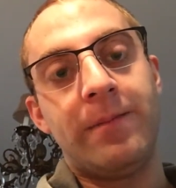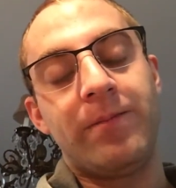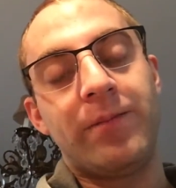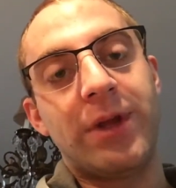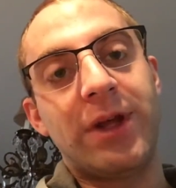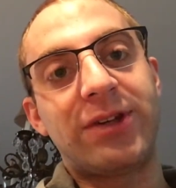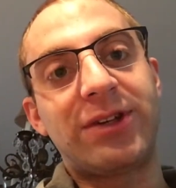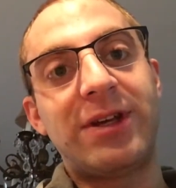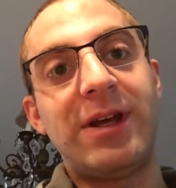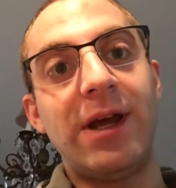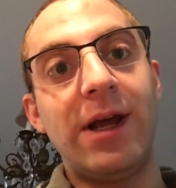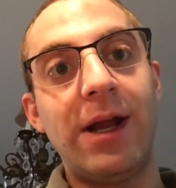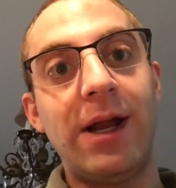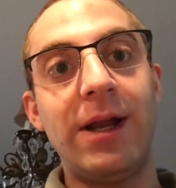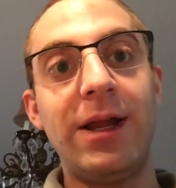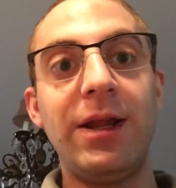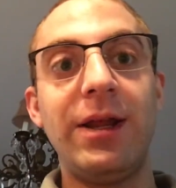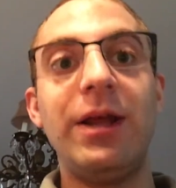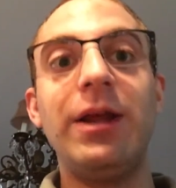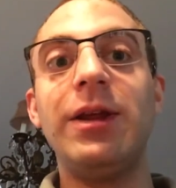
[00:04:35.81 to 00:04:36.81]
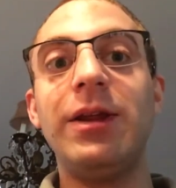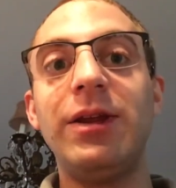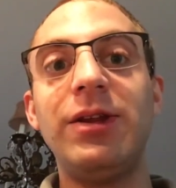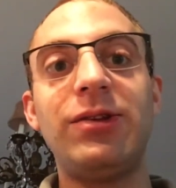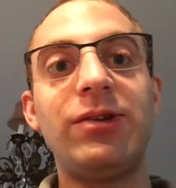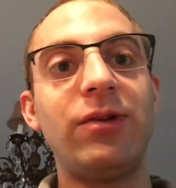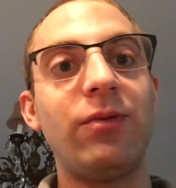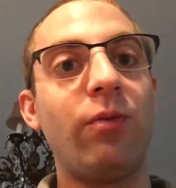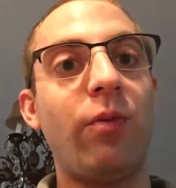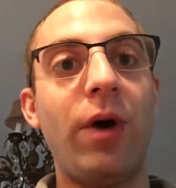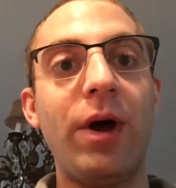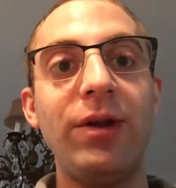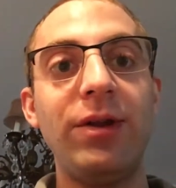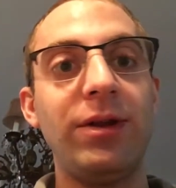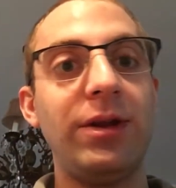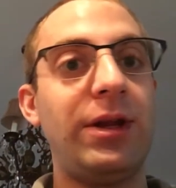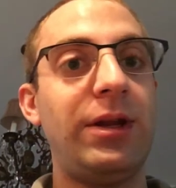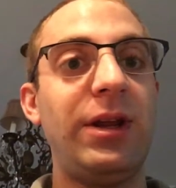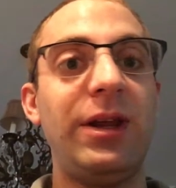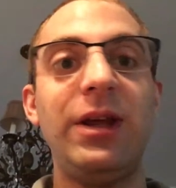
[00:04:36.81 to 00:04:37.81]
This kid, he's
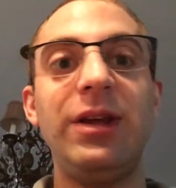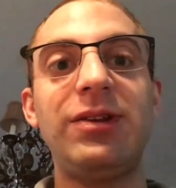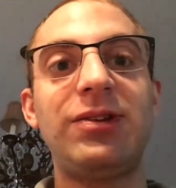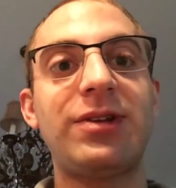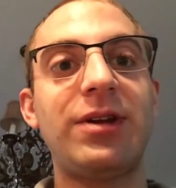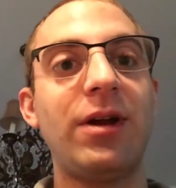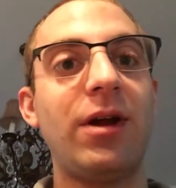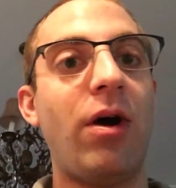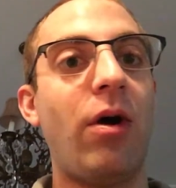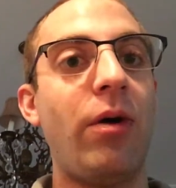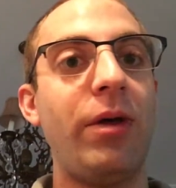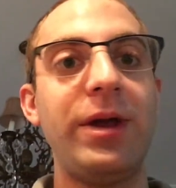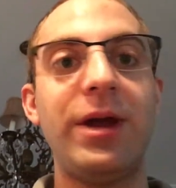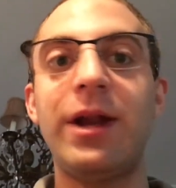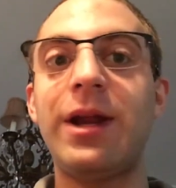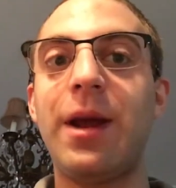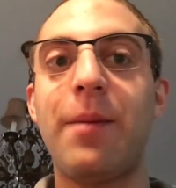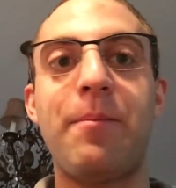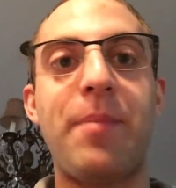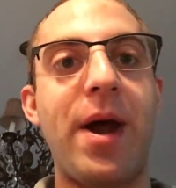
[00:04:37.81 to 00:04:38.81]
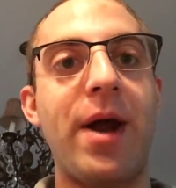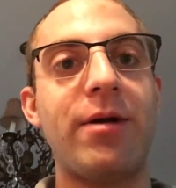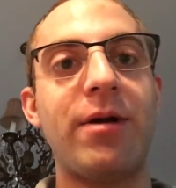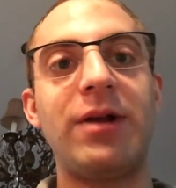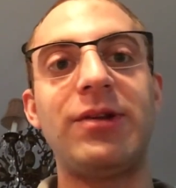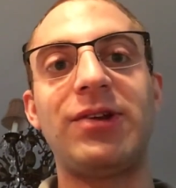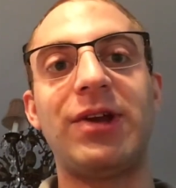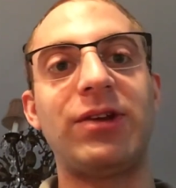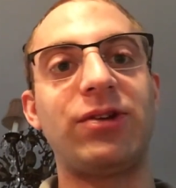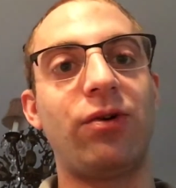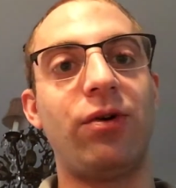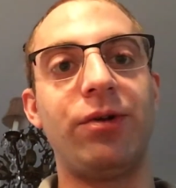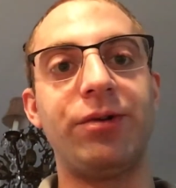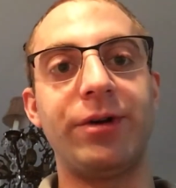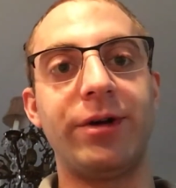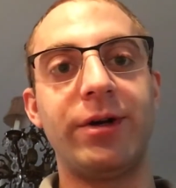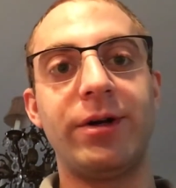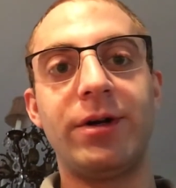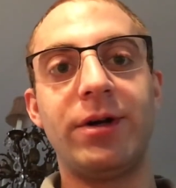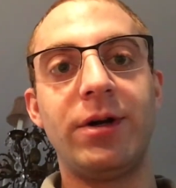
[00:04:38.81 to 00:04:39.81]
only going to get better as he gets
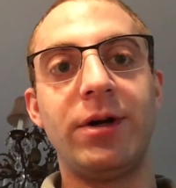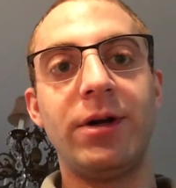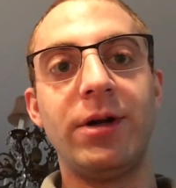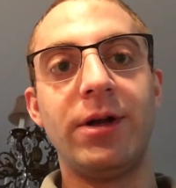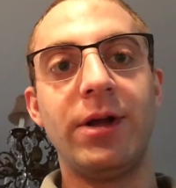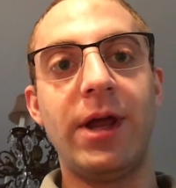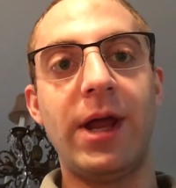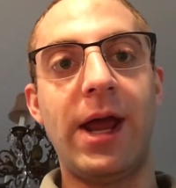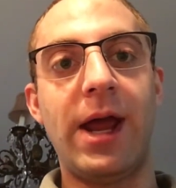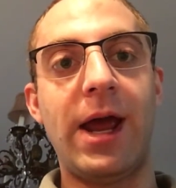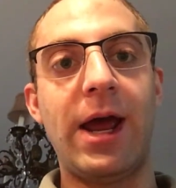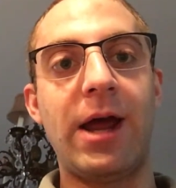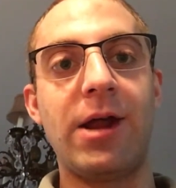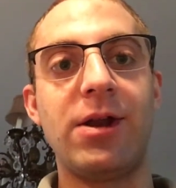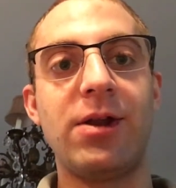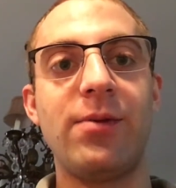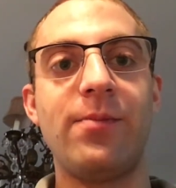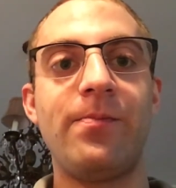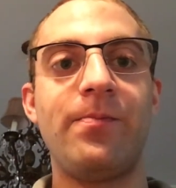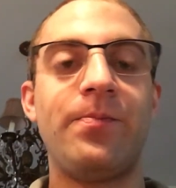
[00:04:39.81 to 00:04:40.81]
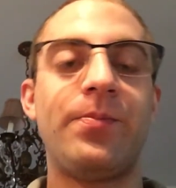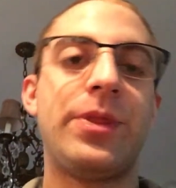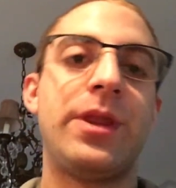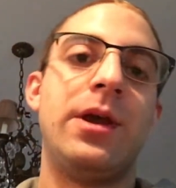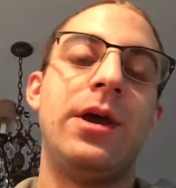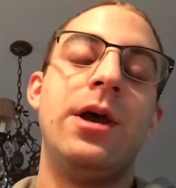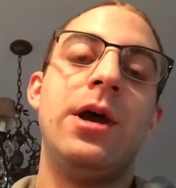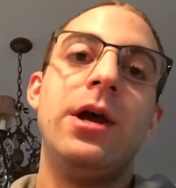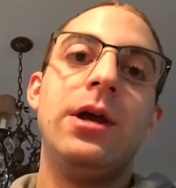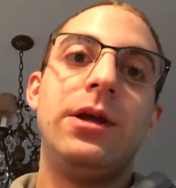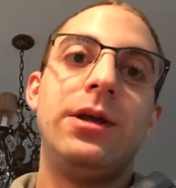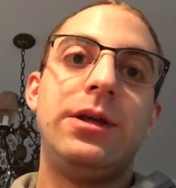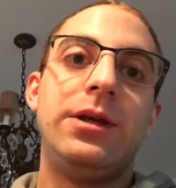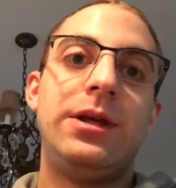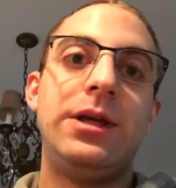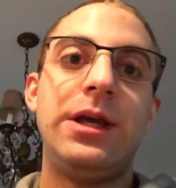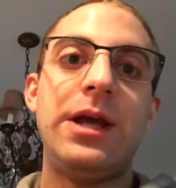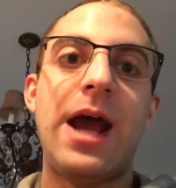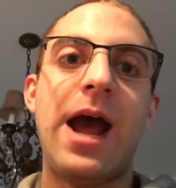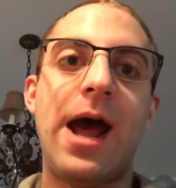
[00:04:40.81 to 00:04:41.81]
older. And
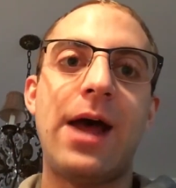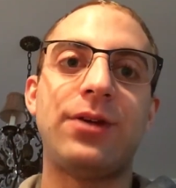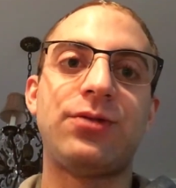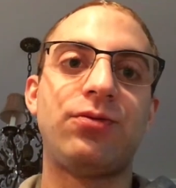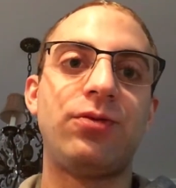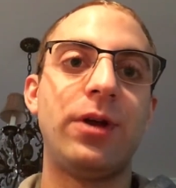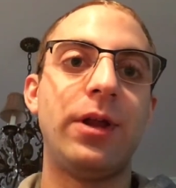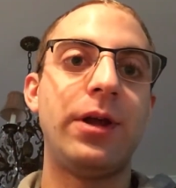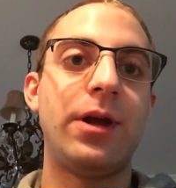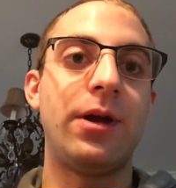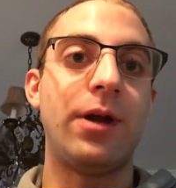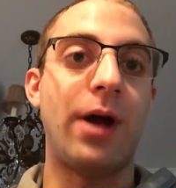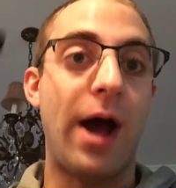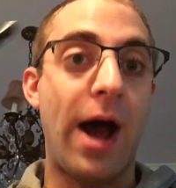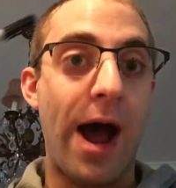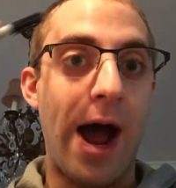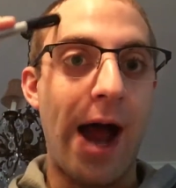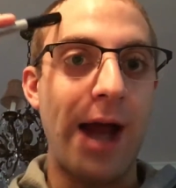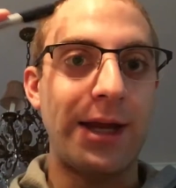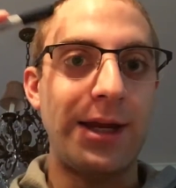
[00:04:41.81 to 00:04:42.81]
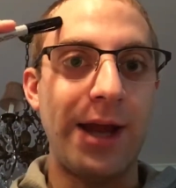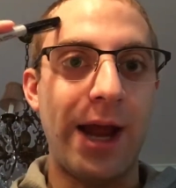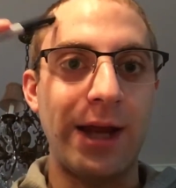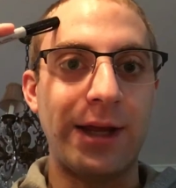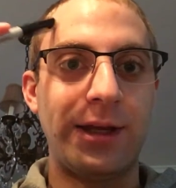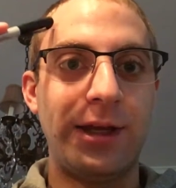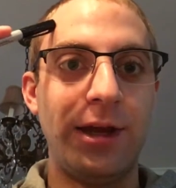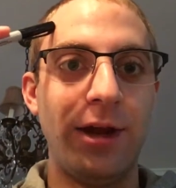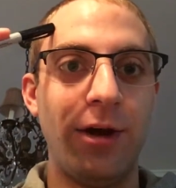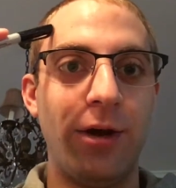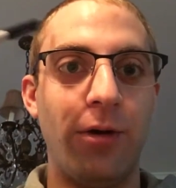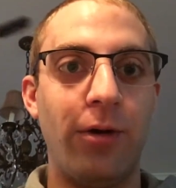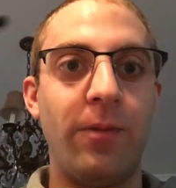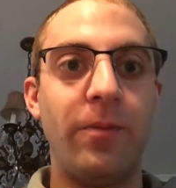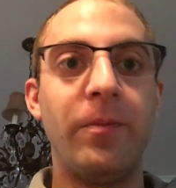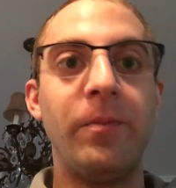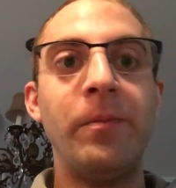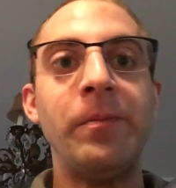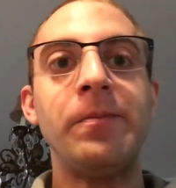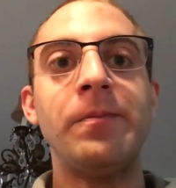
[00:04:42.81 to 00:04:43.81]
he has really good hockey IQ.
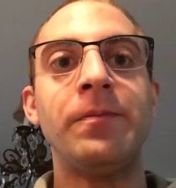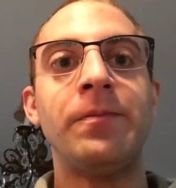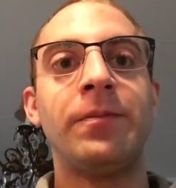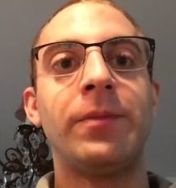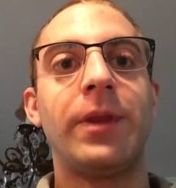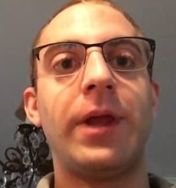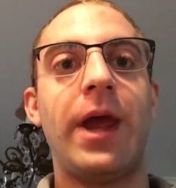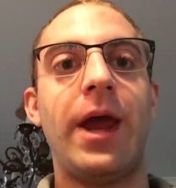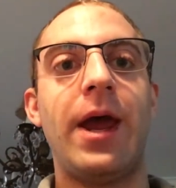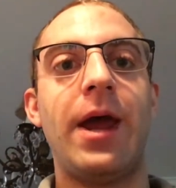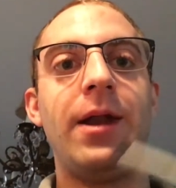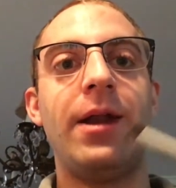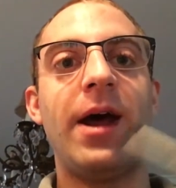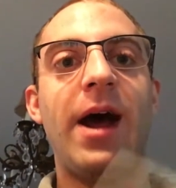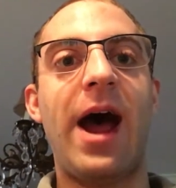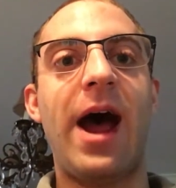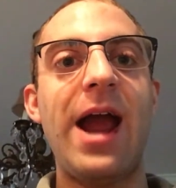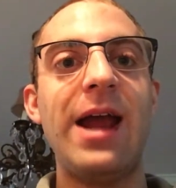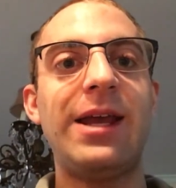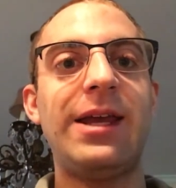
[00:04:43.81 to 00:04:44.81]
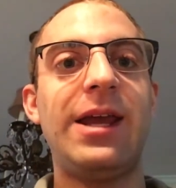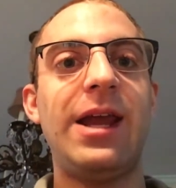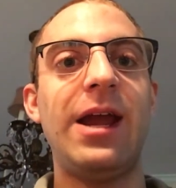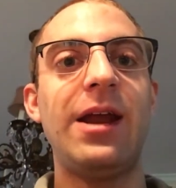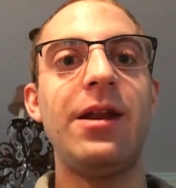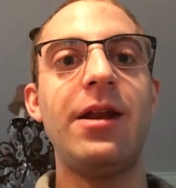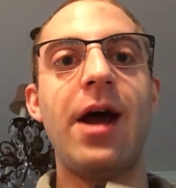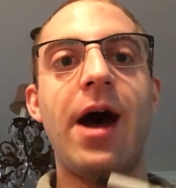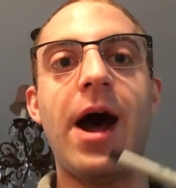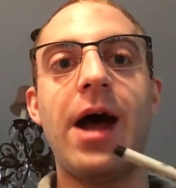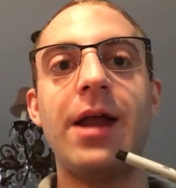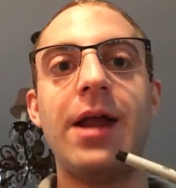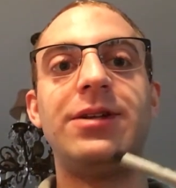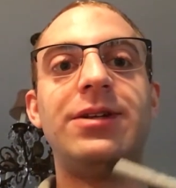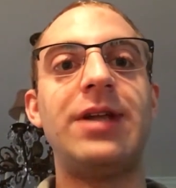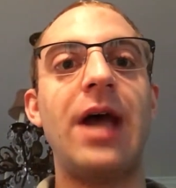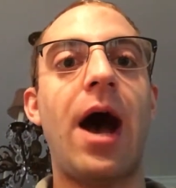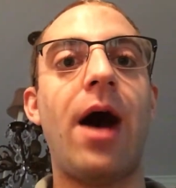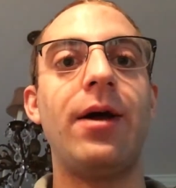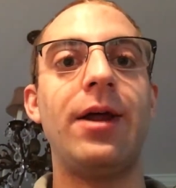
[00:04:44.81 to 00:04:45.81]
And I
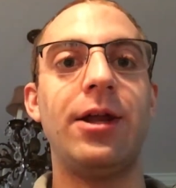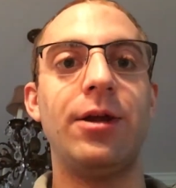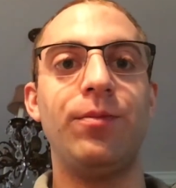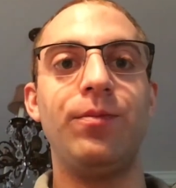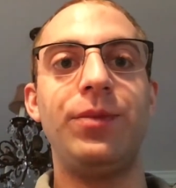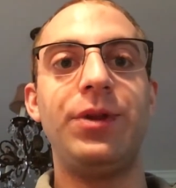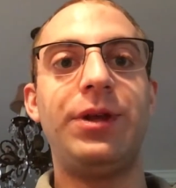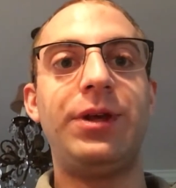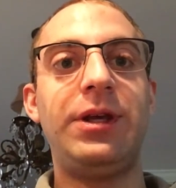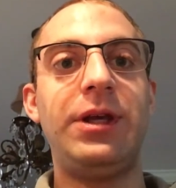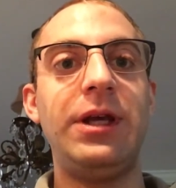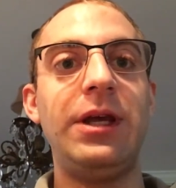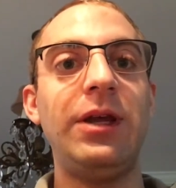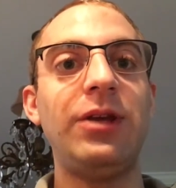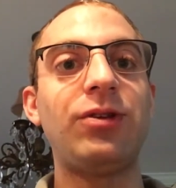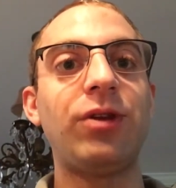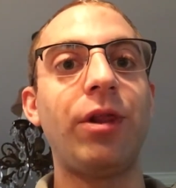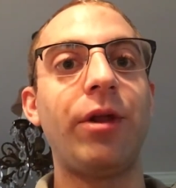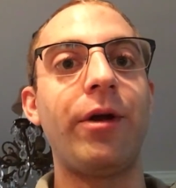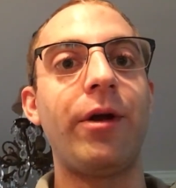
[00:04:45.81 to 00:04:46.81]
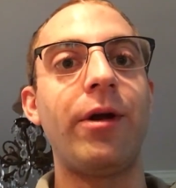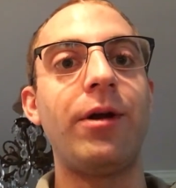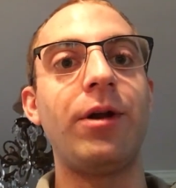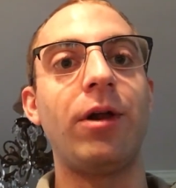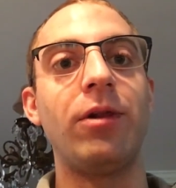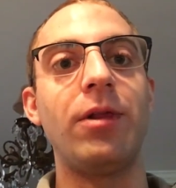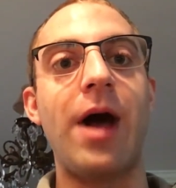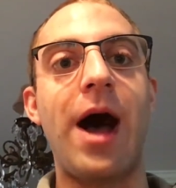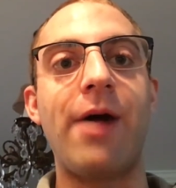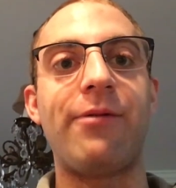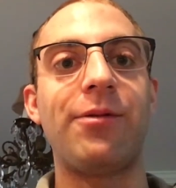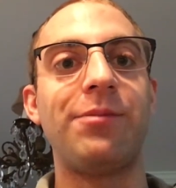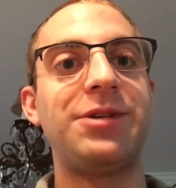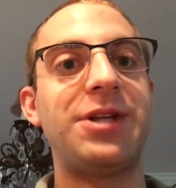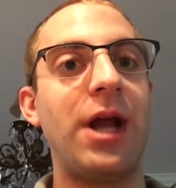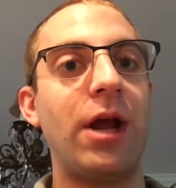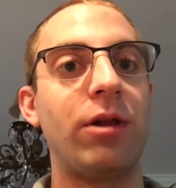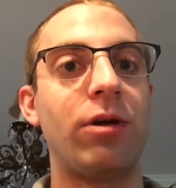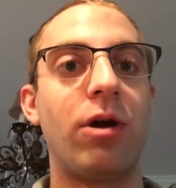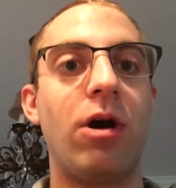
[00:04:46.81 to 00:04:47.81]
cannot doubt him. He's learned a lot from
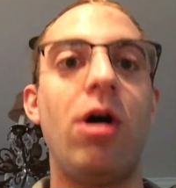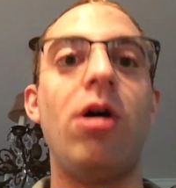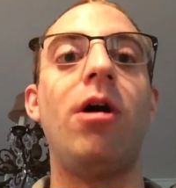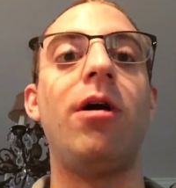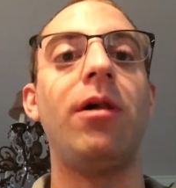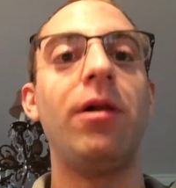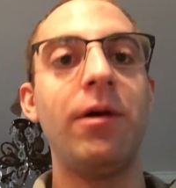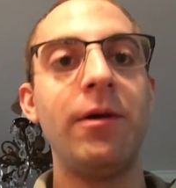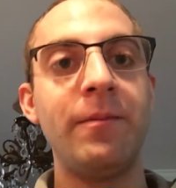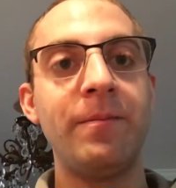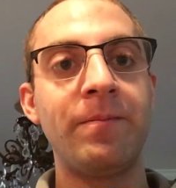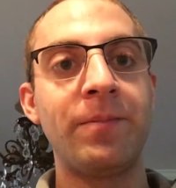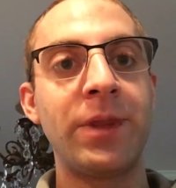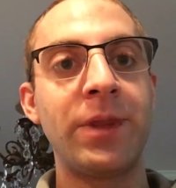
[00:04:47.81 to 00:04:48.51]
Taylor Hall.